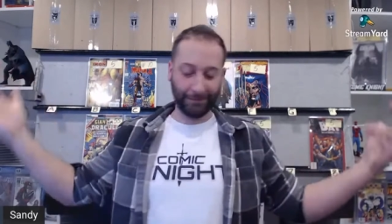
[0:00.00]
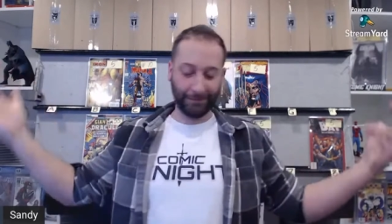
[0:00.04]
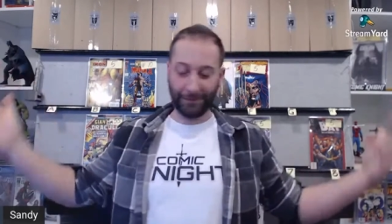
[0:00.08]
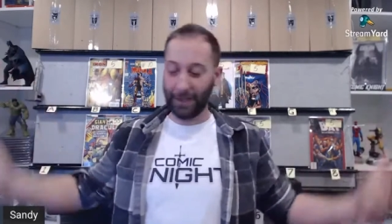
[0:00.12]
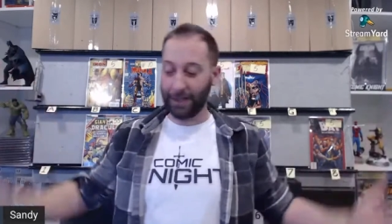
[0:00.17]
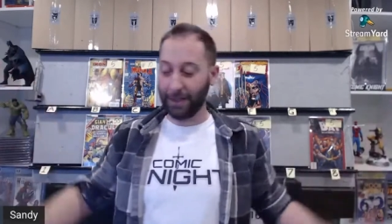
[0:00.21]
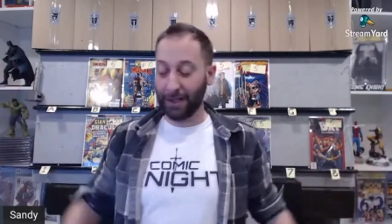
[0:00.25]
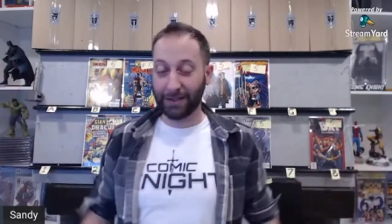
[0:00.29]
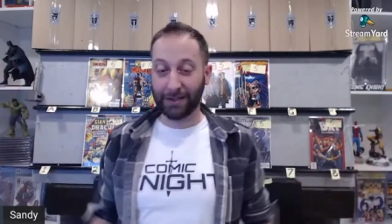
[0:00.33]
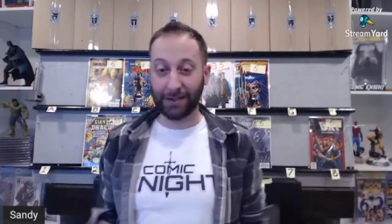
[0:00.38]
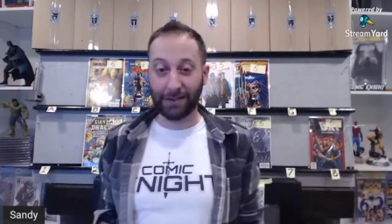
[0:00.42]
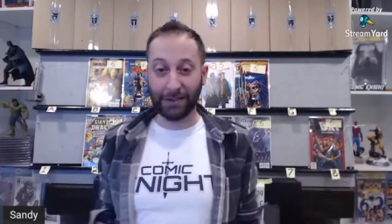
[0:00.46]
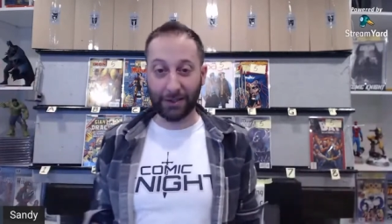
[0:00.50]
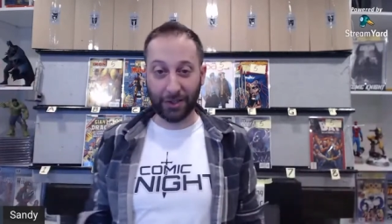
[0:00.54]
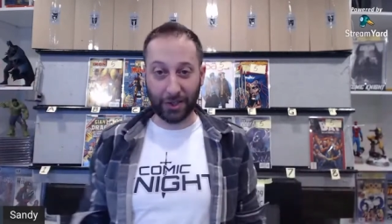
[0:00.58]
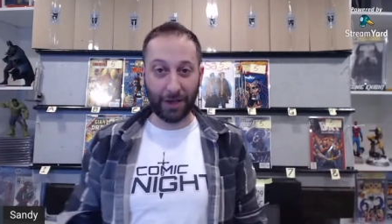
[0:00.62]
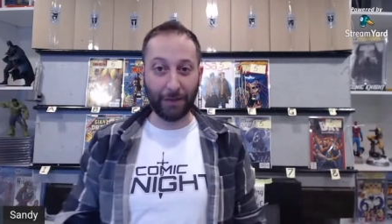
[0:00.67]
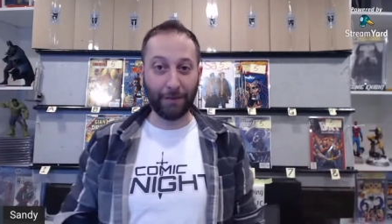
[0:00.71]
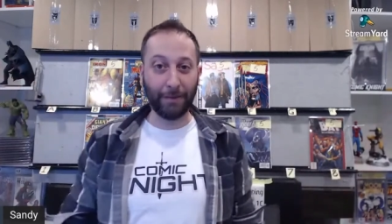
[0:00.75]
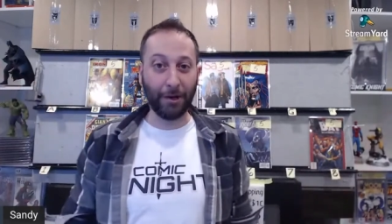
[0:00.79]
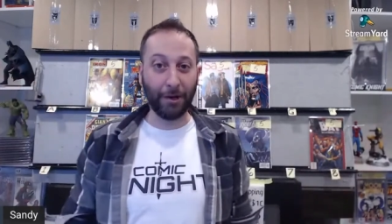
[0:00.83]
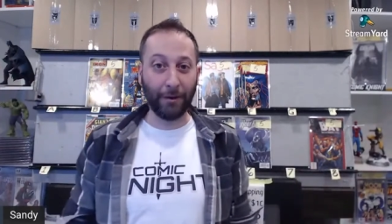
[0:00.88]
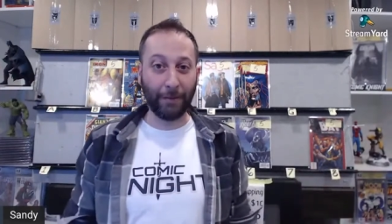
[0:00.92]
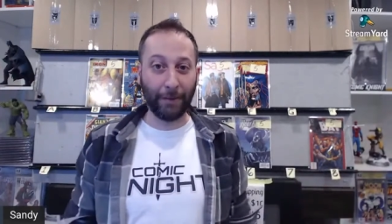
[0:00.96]
and that's the
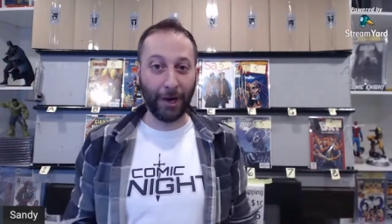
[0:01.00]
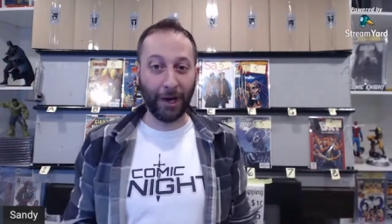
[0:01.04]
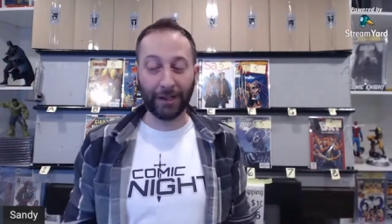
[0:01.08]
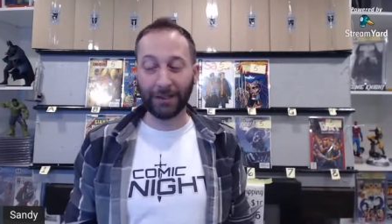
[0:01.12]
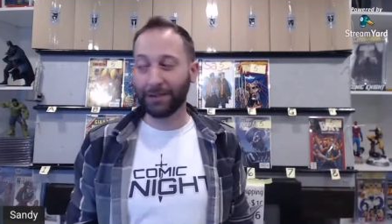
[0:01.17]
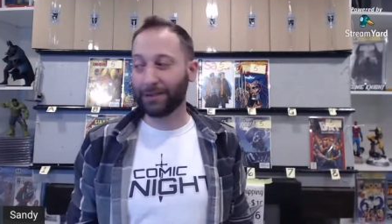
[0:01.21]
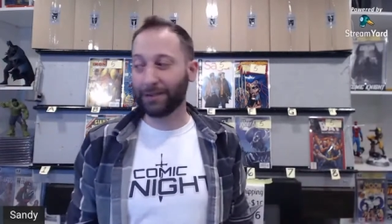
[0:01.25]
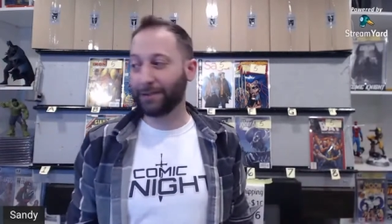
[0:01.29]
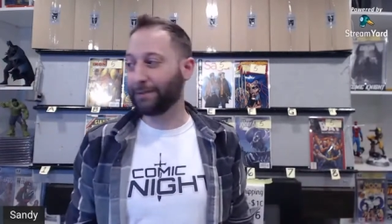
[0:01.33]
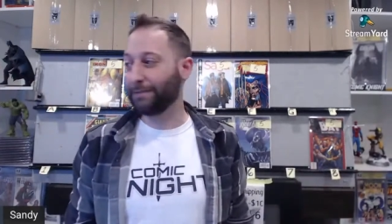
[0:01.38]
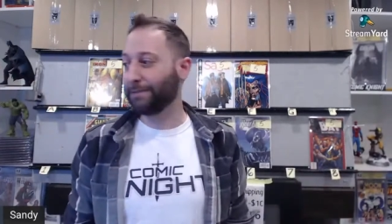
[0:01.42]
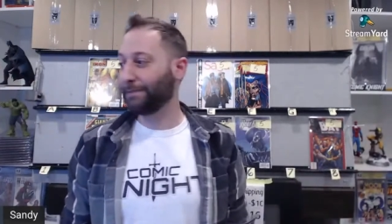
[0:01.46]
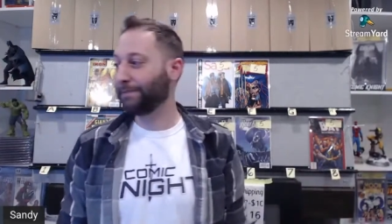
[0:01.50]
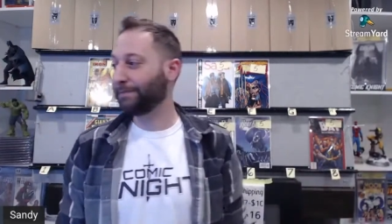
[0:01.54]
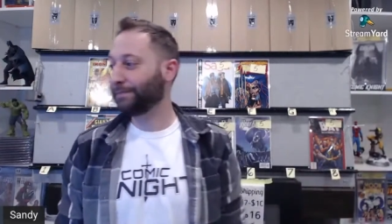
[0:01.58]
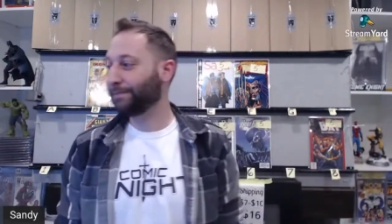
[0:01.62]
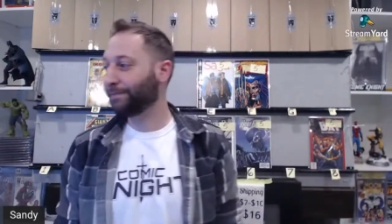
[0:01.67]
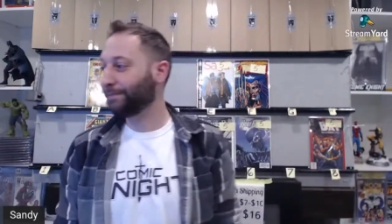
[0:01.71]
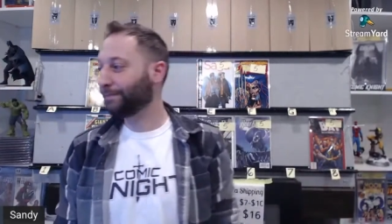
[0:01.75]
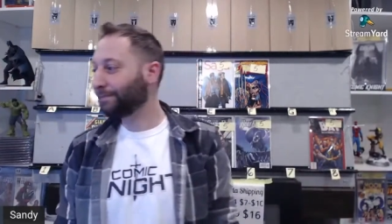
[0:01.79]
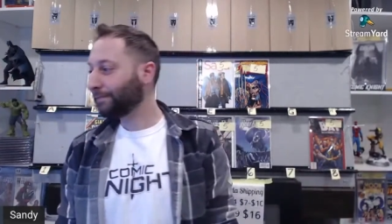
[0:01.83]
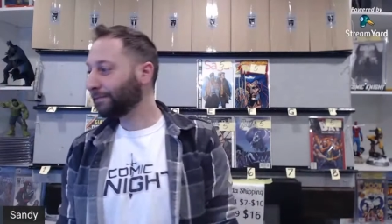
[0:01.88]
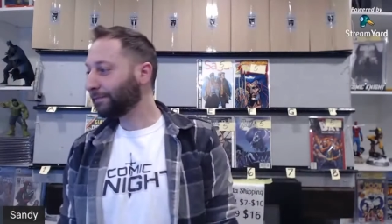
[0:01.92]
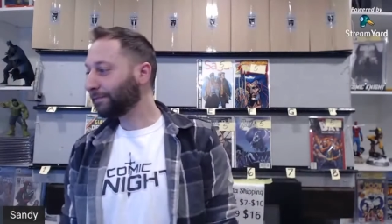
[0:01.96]
chain box.
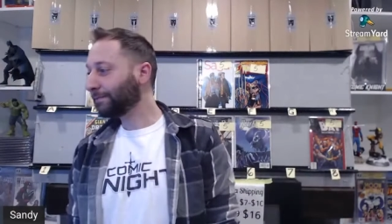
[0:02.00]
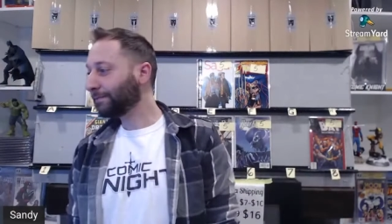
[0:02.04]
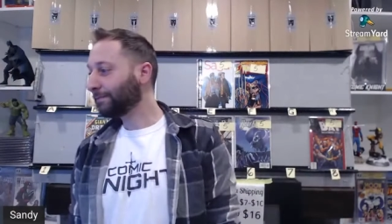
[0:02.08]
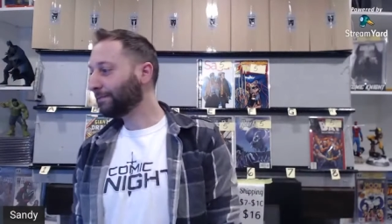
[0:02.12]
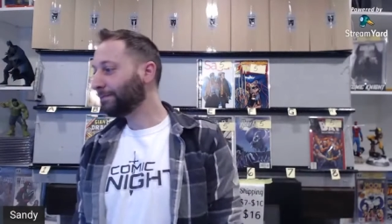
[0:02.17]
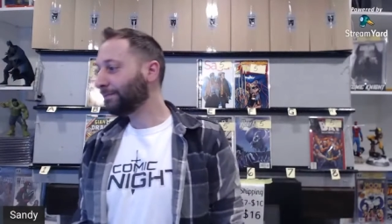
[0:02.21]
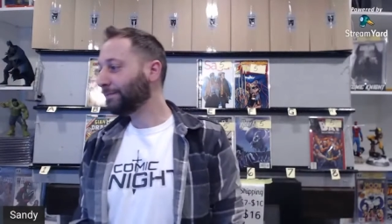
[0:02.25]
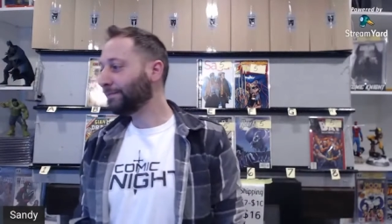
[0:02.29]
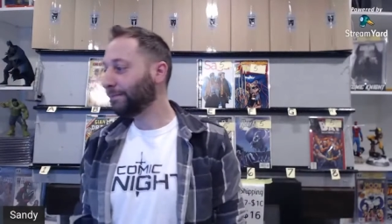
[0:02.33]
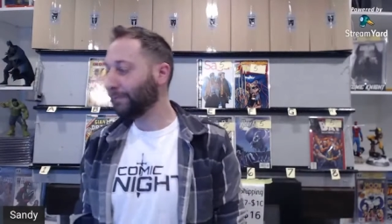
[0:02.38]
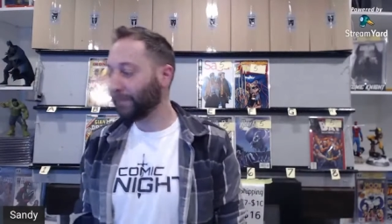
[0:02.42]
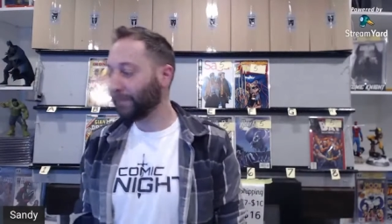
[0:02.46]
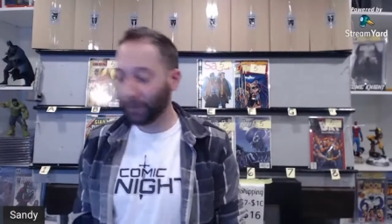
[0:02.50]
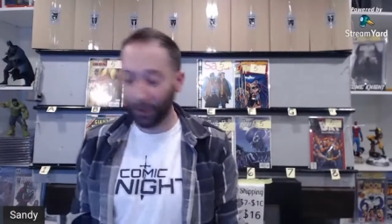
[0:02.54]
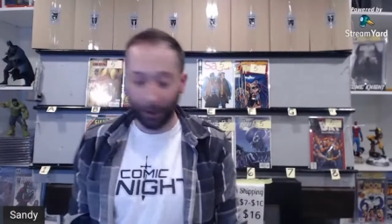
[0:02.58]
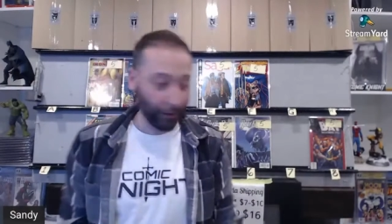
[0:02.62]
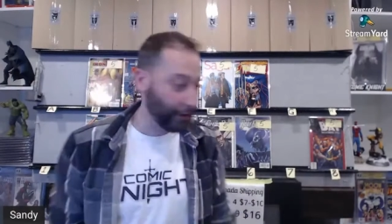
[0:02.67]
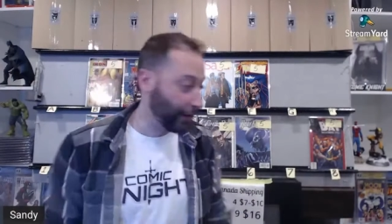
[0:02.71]
Boom, done.